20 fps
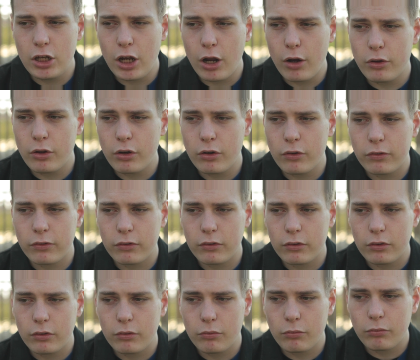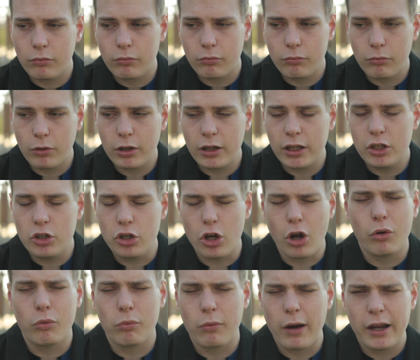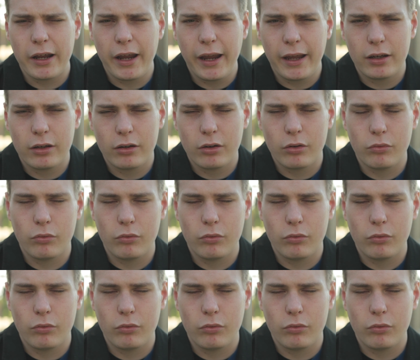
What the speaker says: There's really no right